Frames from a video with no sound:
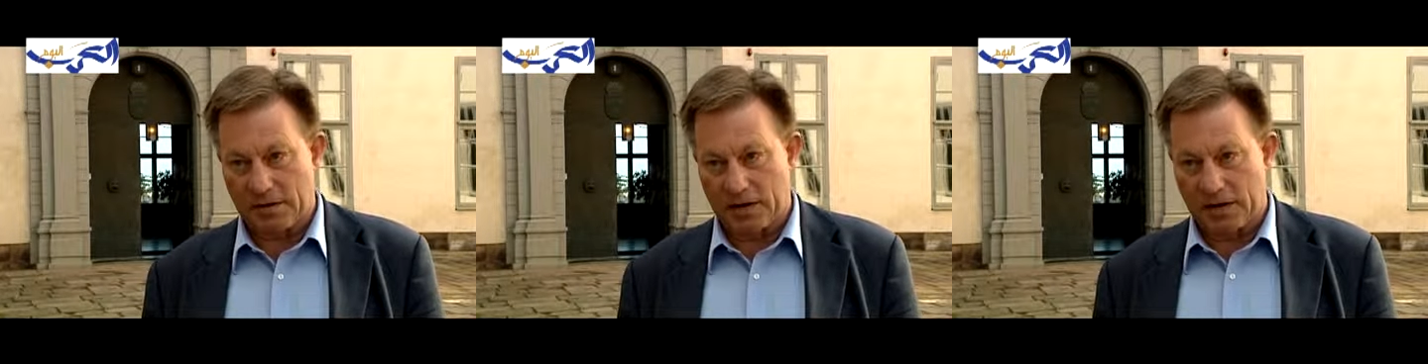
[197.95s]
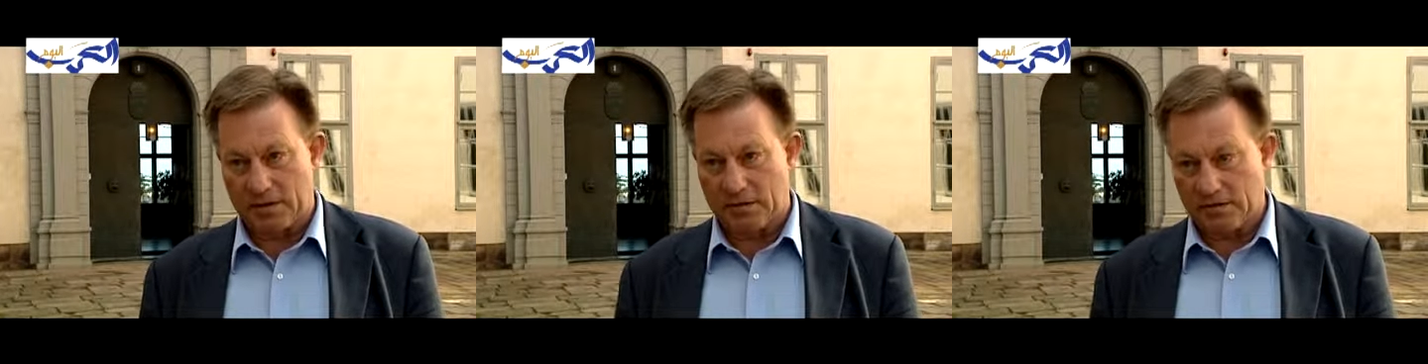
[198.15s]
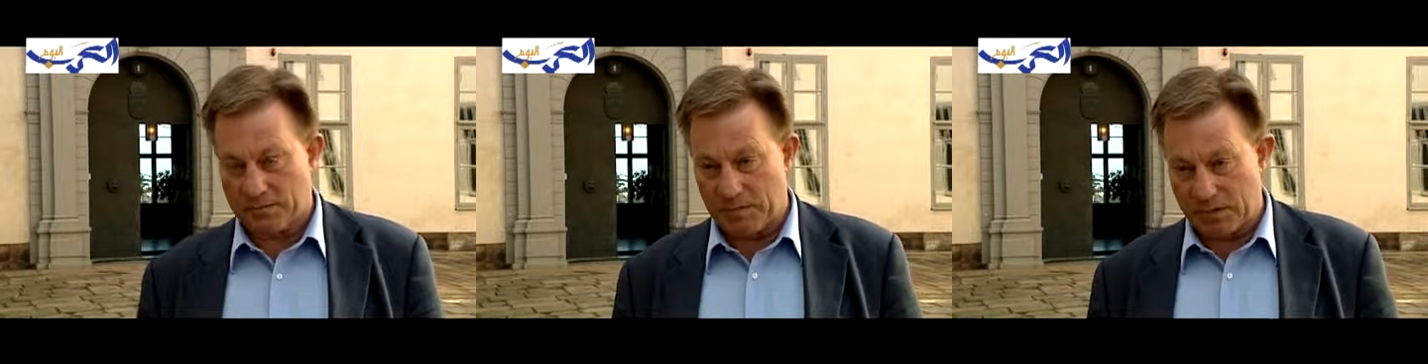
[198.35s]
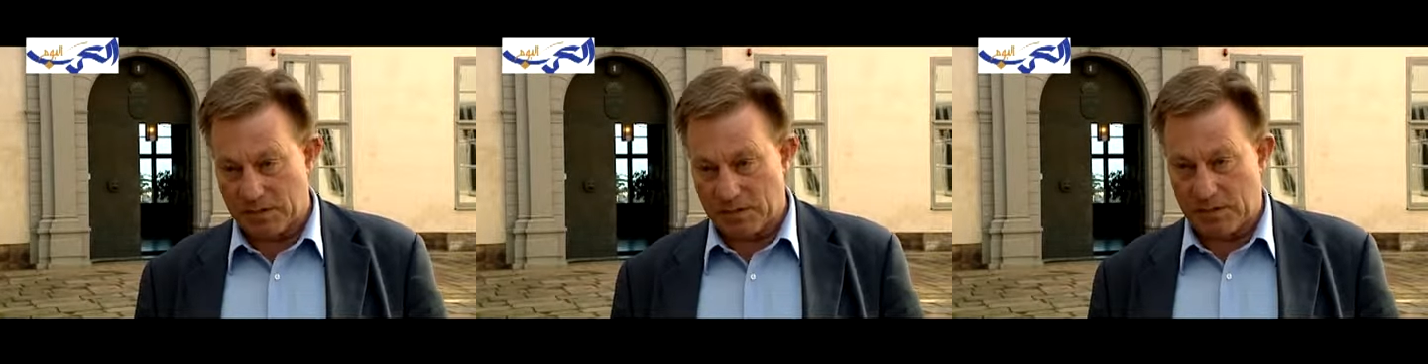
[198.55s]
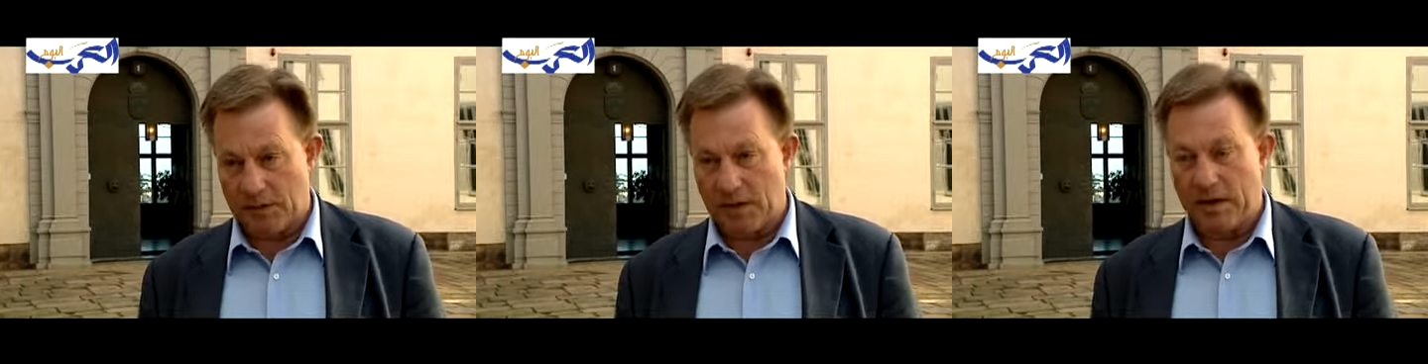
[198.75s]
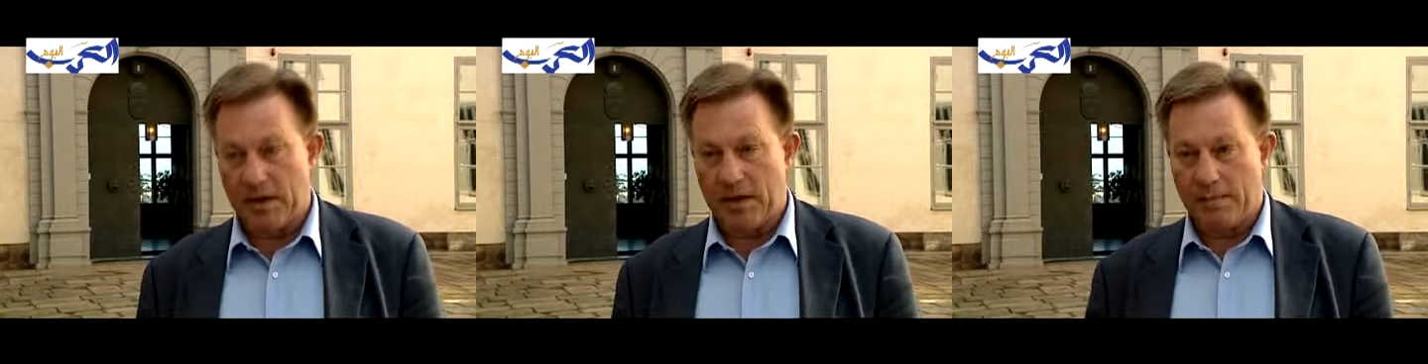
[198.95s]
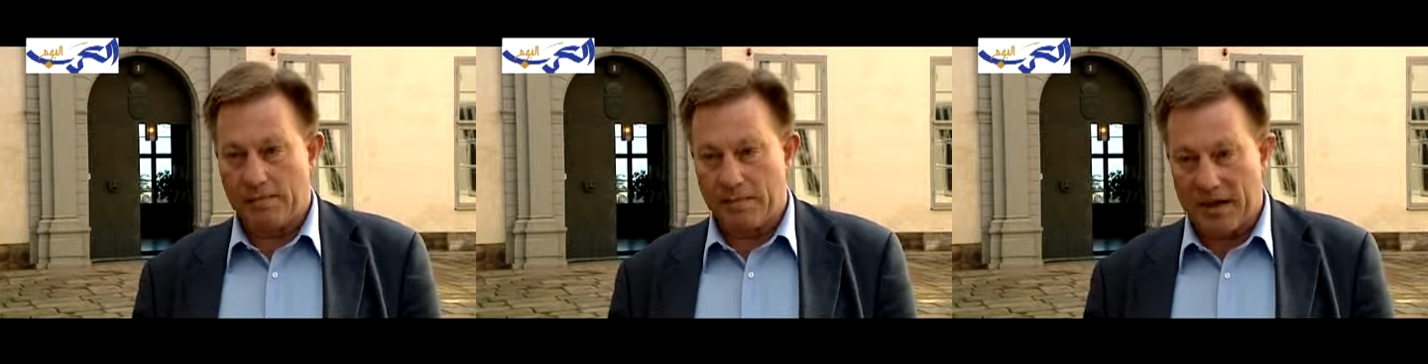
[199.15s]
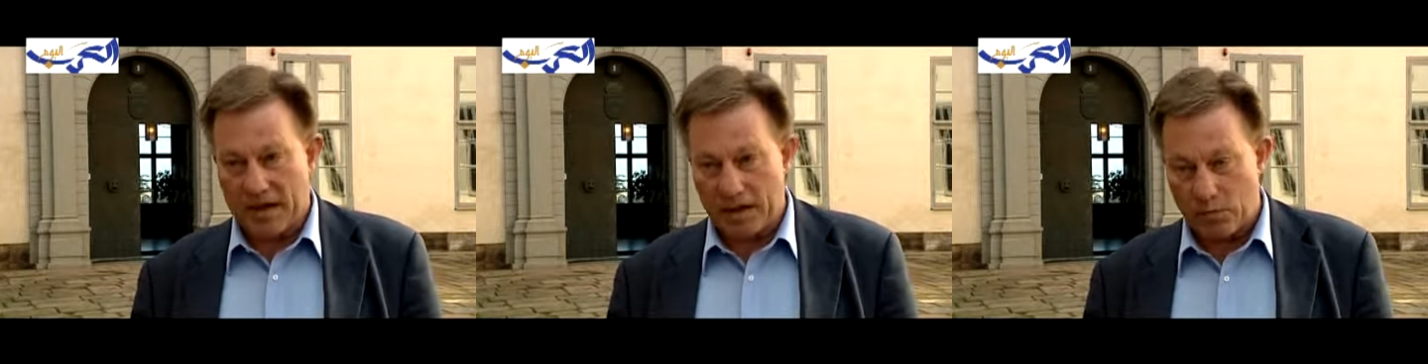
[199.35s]
in a special
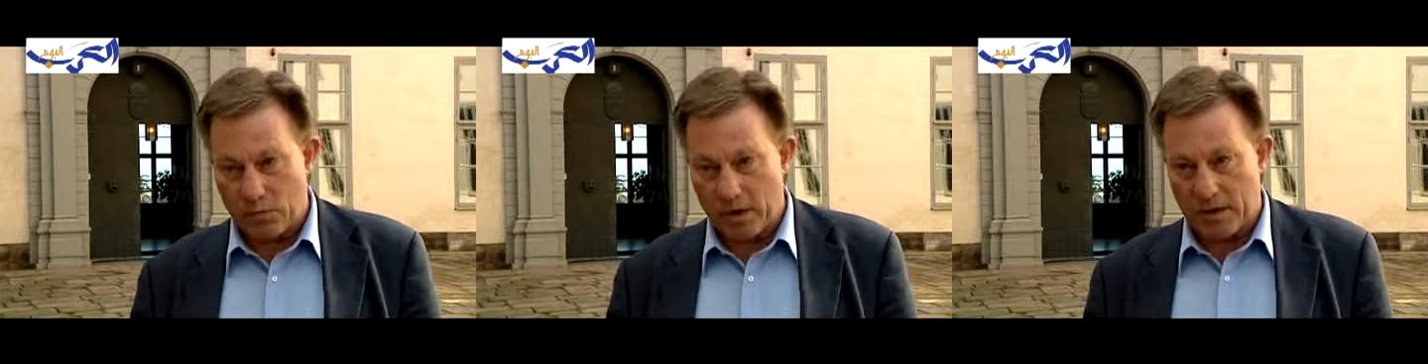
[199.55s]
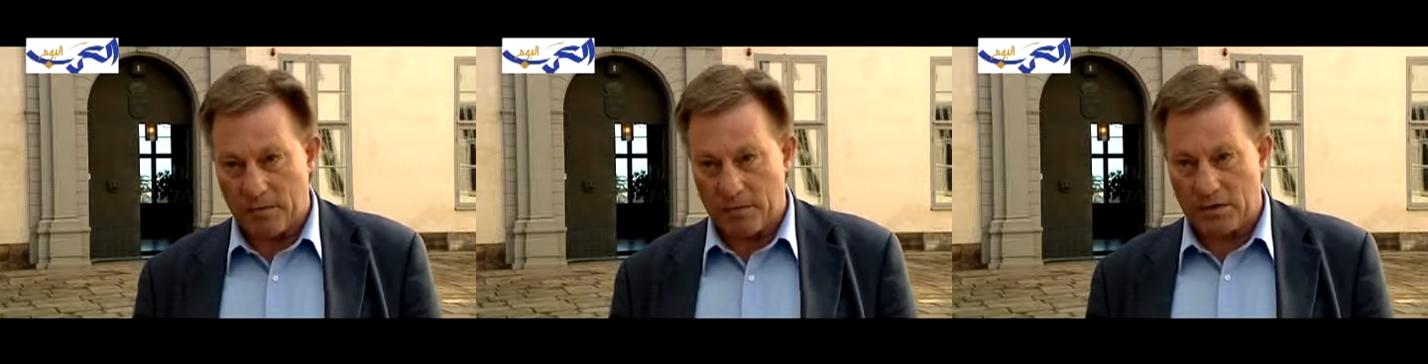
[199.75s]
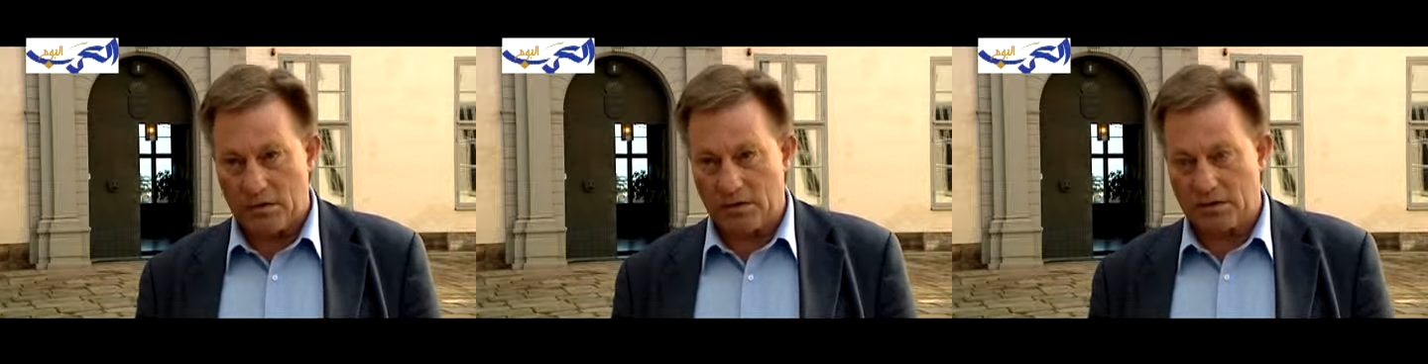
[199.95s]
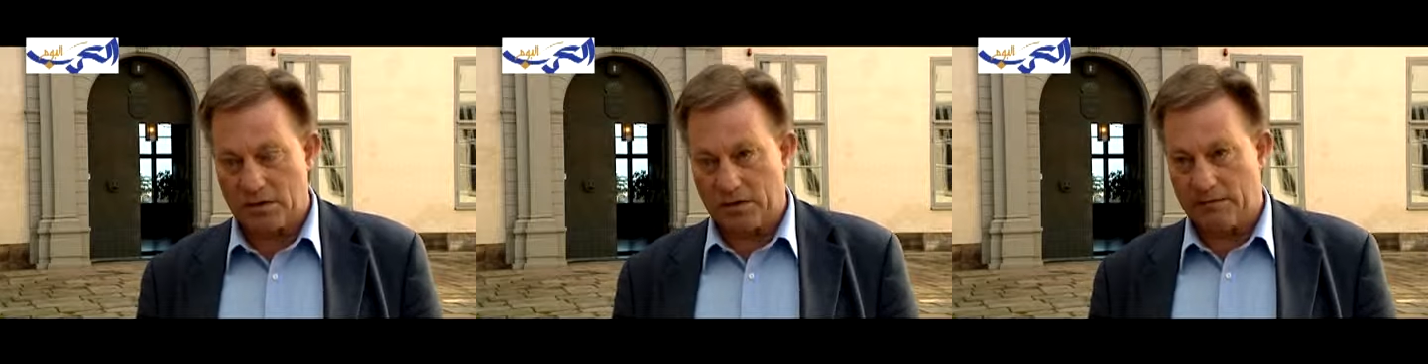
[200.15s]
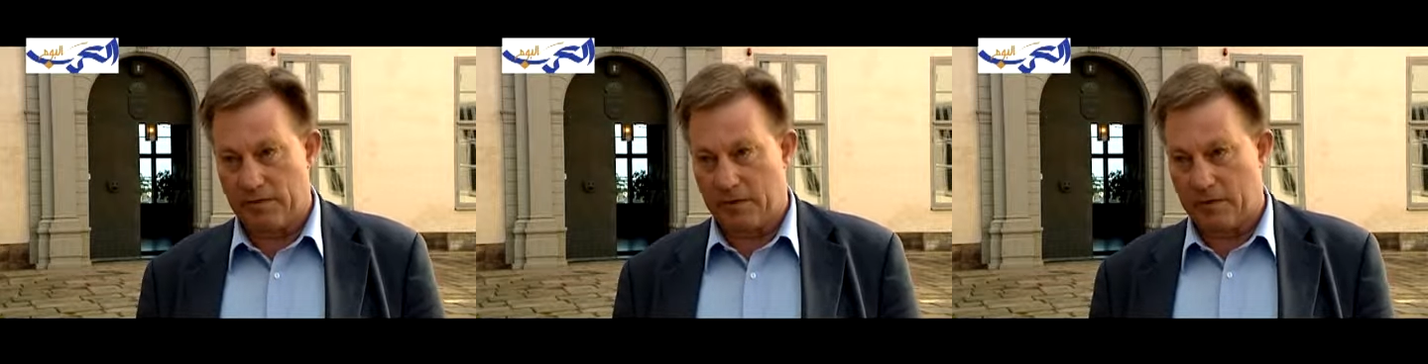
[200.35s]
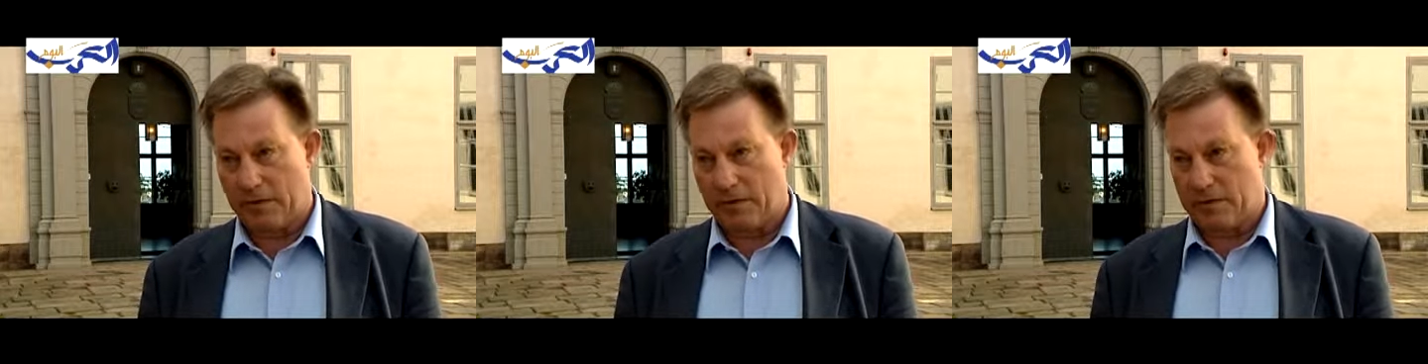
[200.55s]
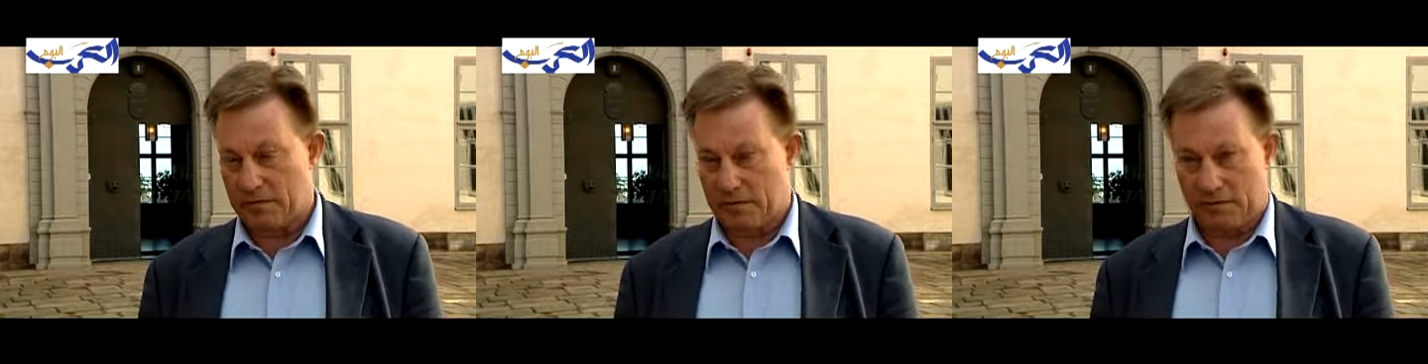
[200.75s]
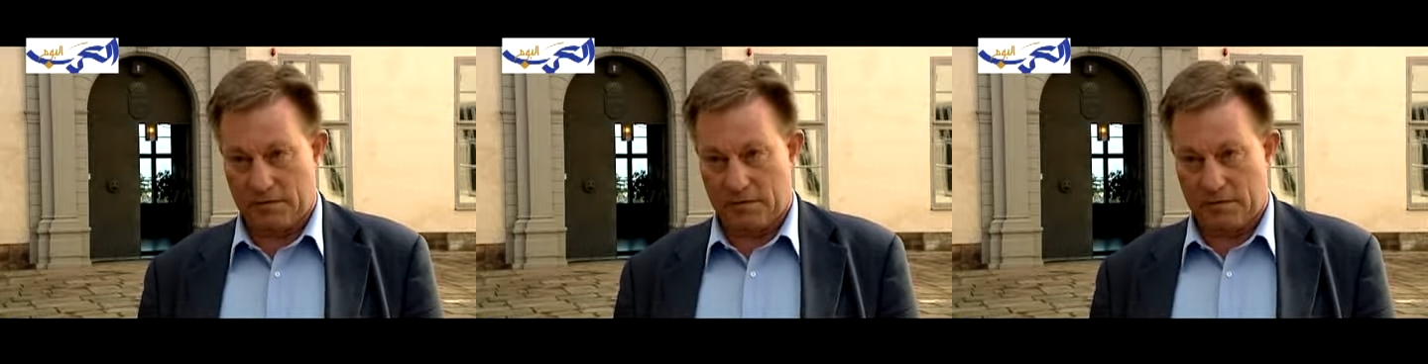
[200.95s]
bad way because of her